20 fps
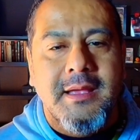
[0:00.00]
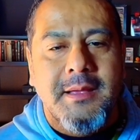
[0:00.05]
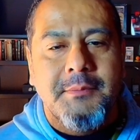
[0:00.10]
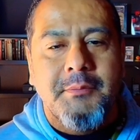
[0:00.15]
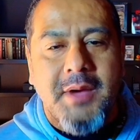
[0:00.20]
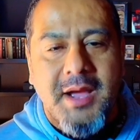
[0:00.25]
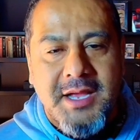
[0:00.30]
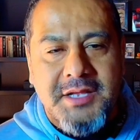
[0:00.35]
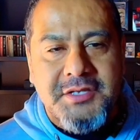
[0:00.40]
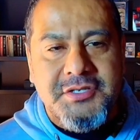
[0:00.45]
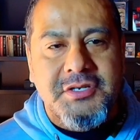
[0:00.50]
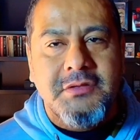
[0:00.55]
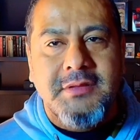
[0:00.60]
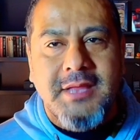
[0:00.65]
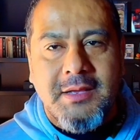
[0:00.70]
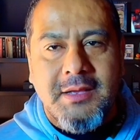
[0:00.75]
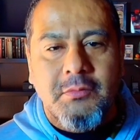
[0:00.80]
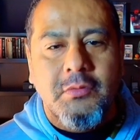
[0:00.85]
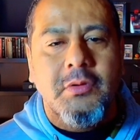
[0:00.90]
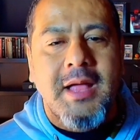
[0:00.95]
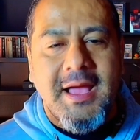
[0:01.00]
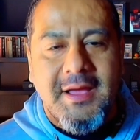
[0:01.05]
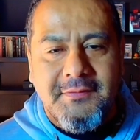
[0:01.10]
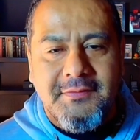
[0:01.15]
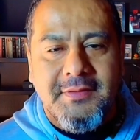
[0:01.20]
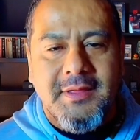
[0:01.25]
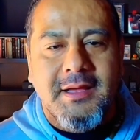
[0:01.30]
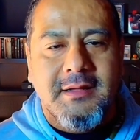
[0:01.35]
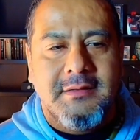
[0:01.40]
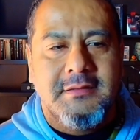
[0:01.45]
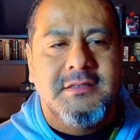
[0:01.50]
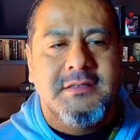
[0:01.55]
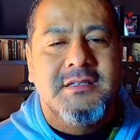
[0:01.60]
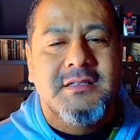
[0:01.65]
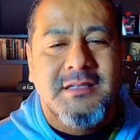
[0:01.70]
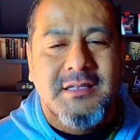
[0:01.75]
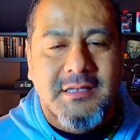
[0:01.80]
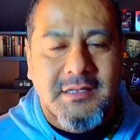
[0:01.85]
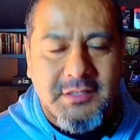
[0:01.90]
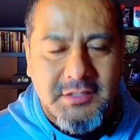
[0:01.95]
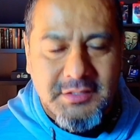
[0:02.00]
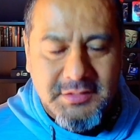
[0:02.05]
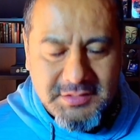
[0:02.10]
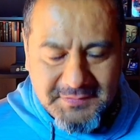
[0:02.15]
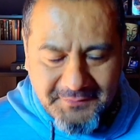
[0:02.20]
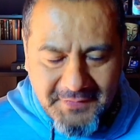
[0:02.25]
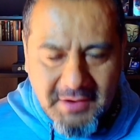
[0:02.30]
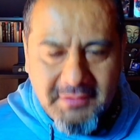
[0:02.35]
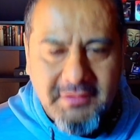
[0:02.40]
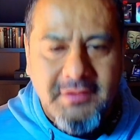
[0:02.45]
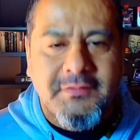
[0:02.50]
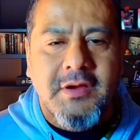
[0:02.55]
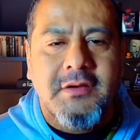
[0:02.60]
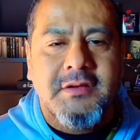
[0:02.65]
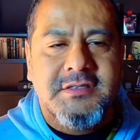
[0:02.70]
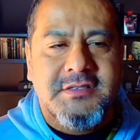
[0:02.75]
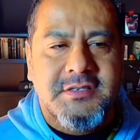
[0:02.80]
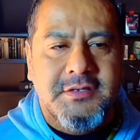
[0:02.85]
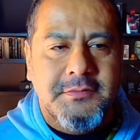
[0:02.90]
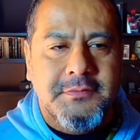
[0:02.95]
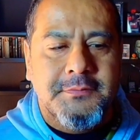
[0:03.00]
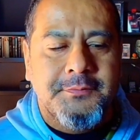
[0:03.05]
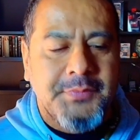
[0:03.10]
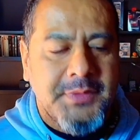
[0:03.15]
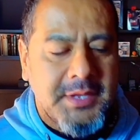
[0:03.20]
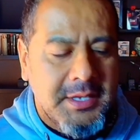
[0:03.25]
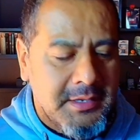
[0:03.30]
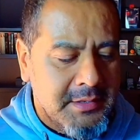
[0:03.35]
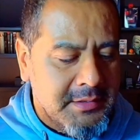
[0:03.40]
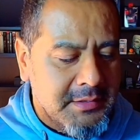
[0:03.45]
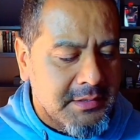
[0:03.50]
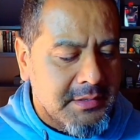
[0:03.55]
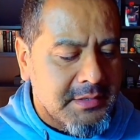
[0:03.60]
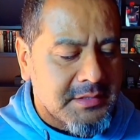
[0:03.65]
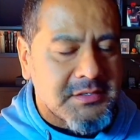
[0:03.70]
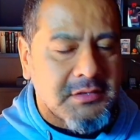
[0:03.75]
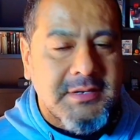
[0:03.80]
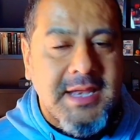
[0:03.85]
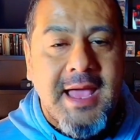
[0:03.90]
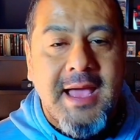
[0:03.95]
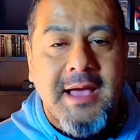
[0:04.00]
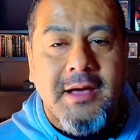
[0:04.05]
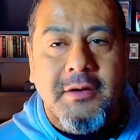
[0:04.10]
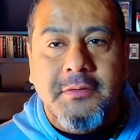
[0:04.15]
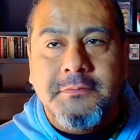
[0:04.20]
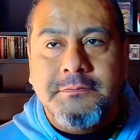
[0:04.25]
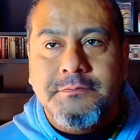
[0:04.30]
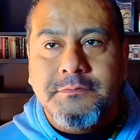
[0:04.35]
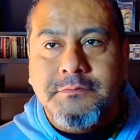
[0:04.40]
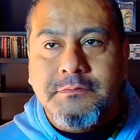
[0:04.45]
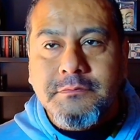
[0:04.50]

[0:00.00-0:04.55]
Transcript: Mind you, they will have that. It's very, very soon. So now